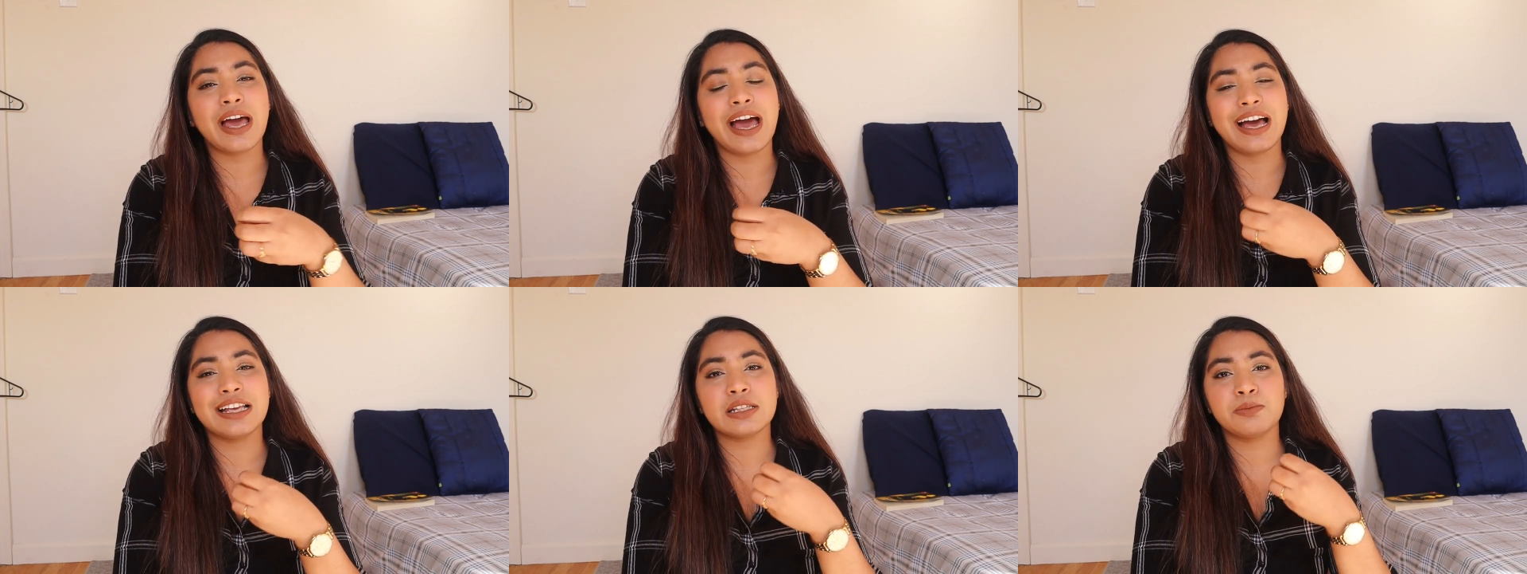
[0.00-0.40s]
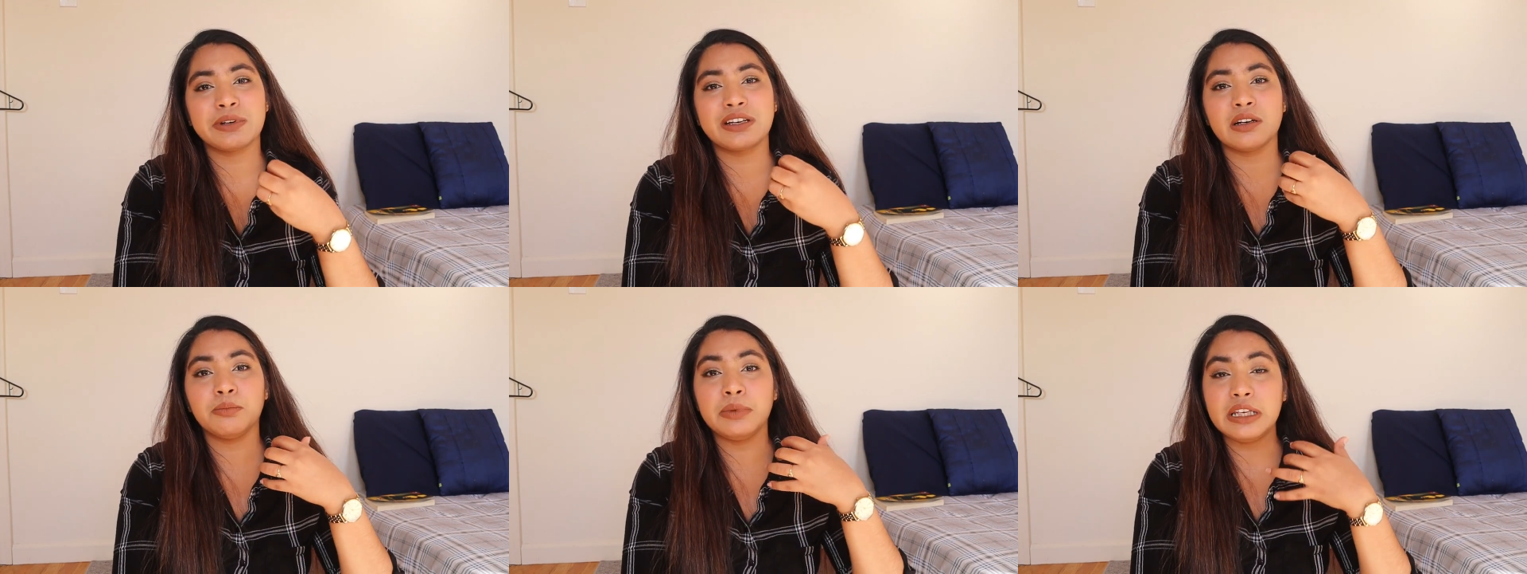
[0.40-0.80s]
has
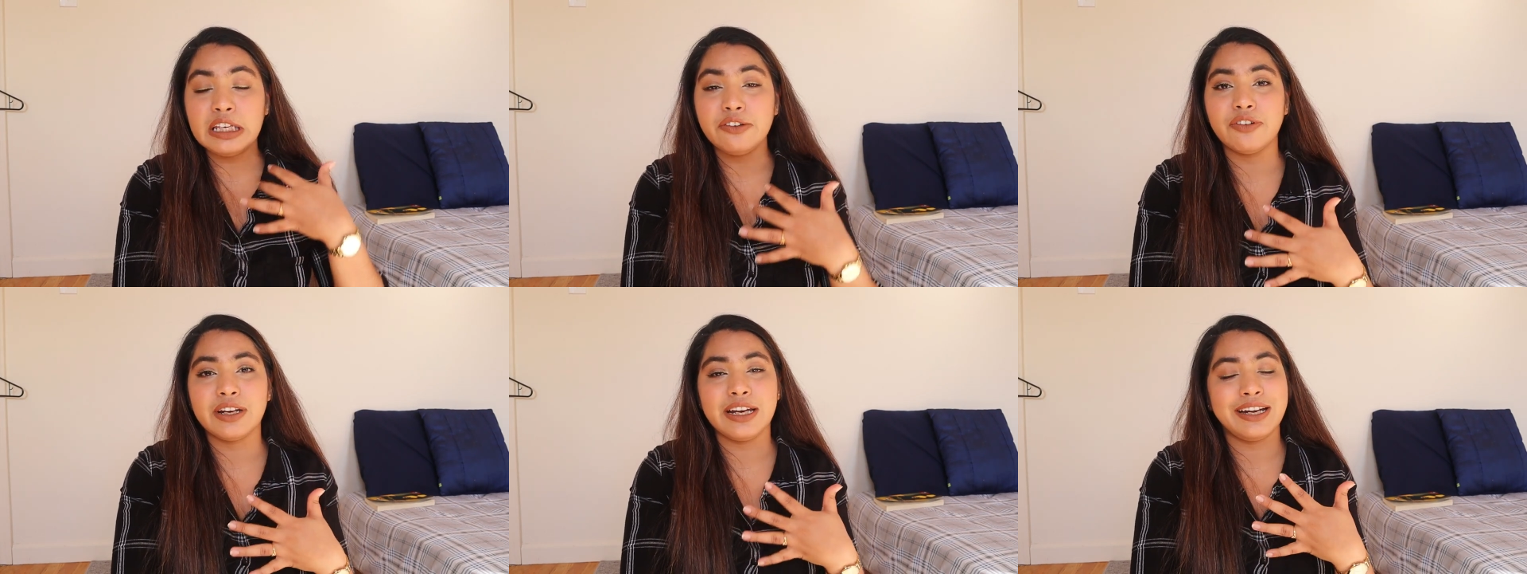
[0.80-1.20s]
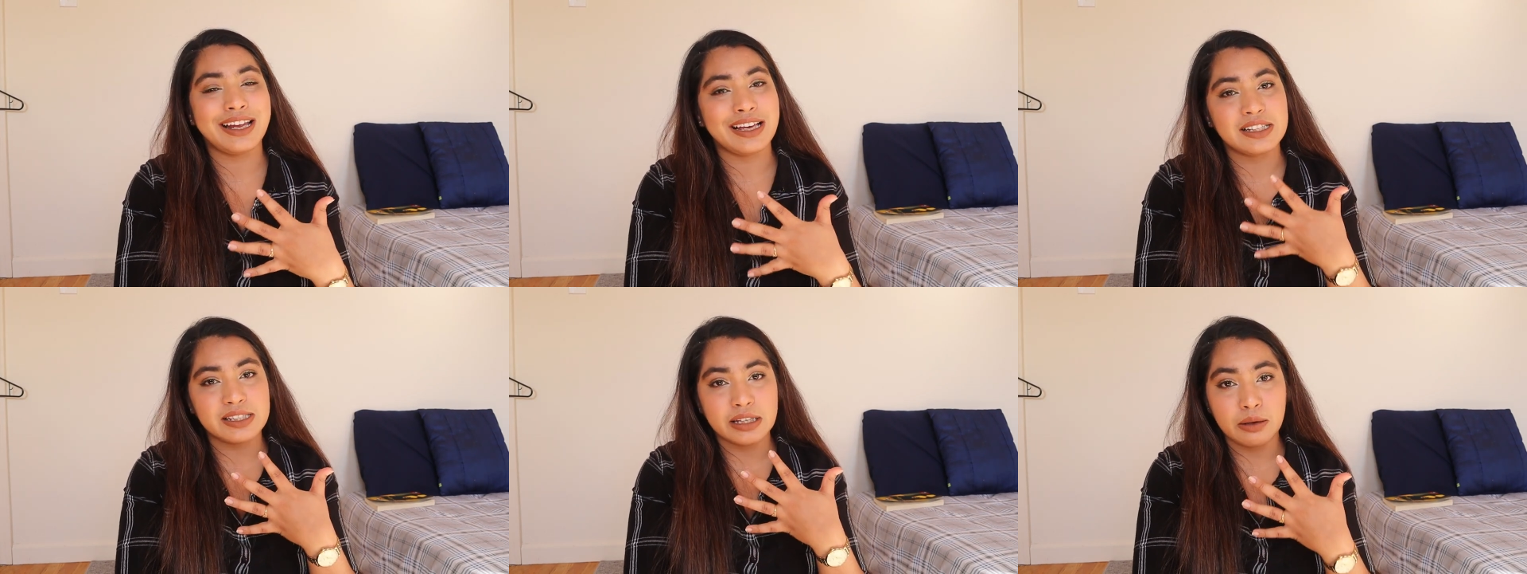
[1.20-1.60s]
become even, it
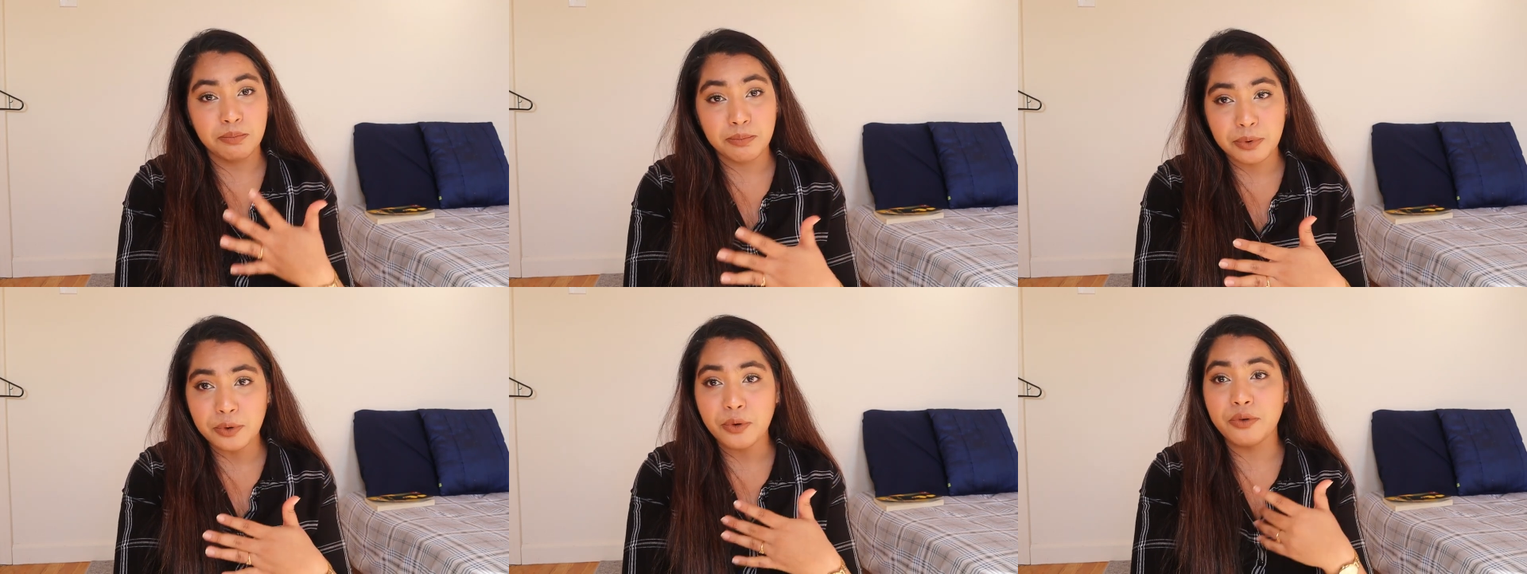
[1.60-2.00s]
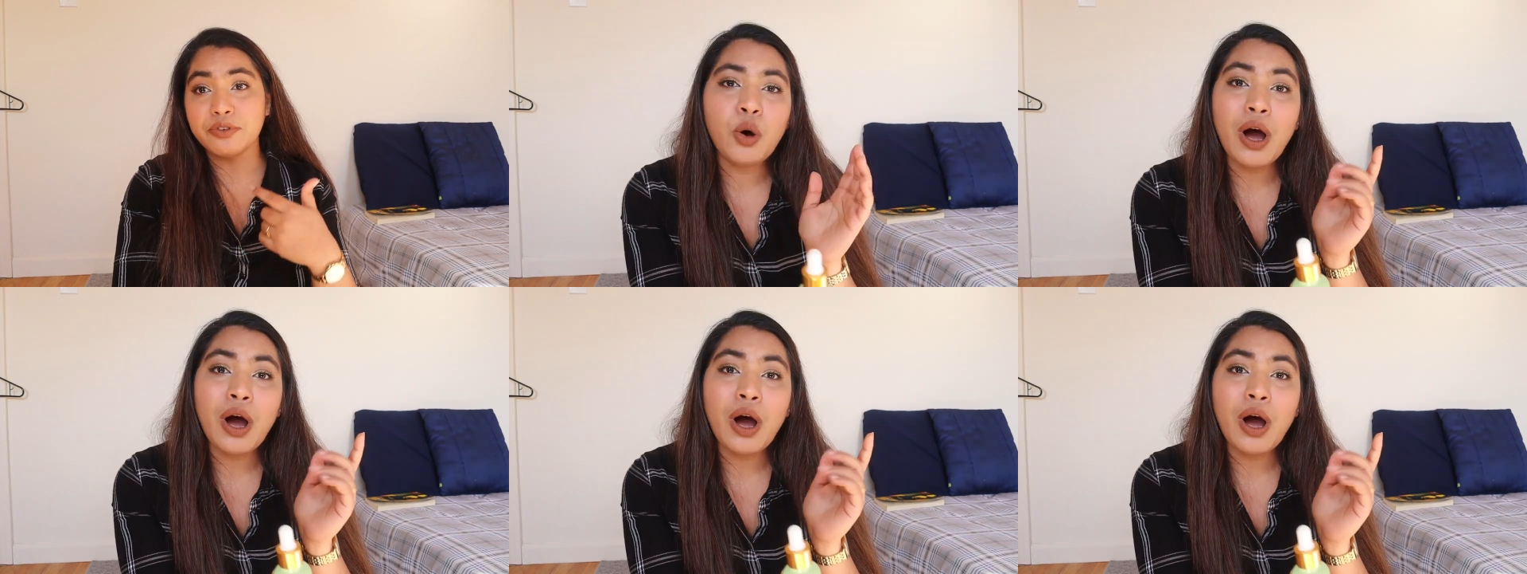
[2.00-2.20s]
has improved.